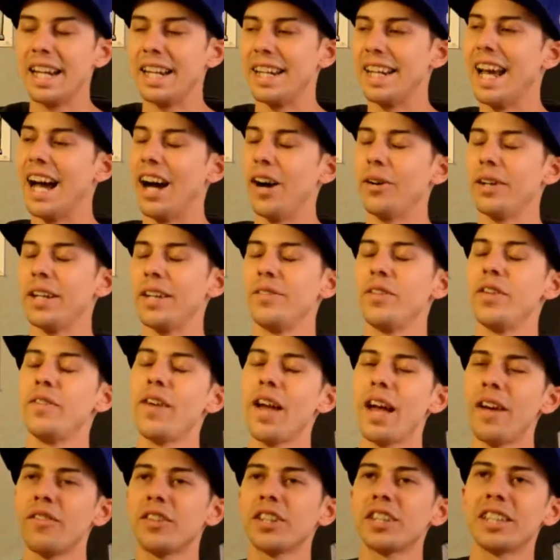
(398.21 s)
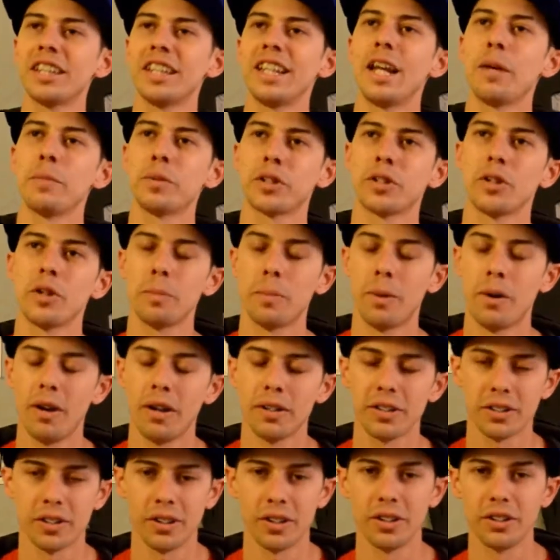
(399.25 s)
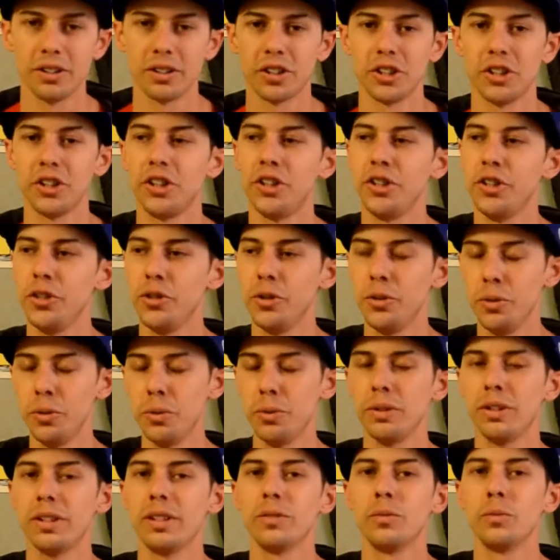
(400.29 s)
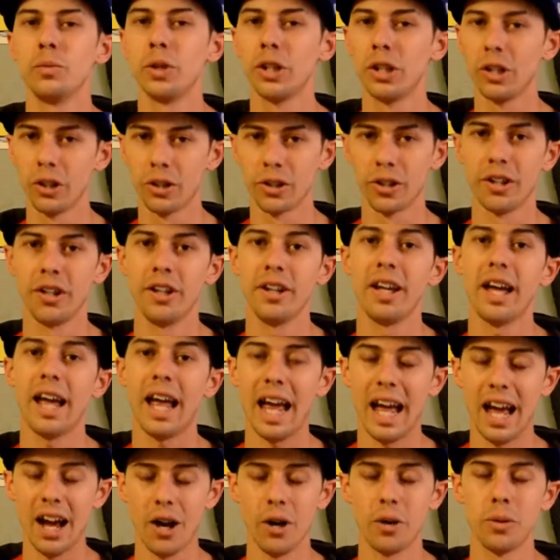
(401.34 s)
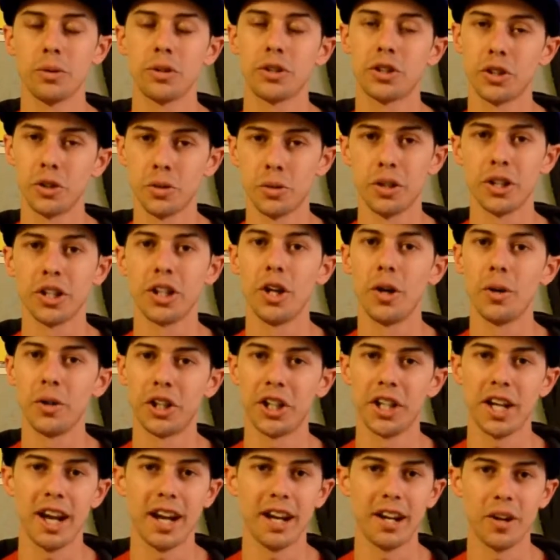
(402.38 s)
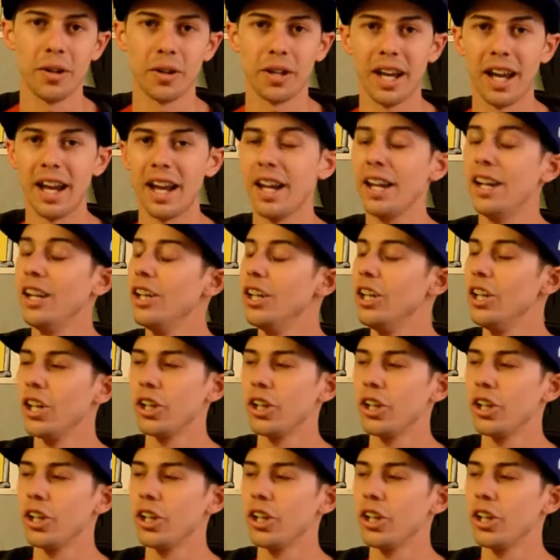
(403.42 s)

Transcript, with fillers: Now, if you've ever seen an episode of Pawn Stars, you will learn how to negotiate, okay?